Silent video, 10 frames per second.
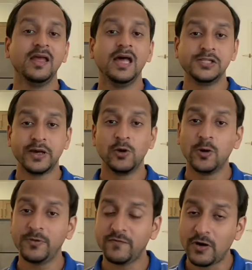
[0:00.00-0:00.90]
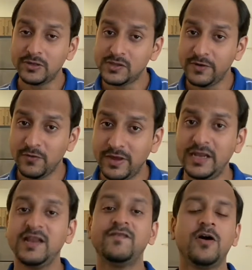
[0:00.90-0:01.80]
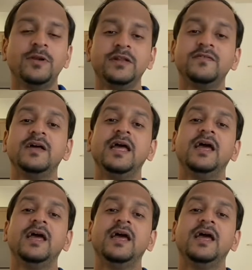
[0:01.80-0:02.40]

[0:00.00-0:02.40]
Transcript: So I hope you found this video very informative.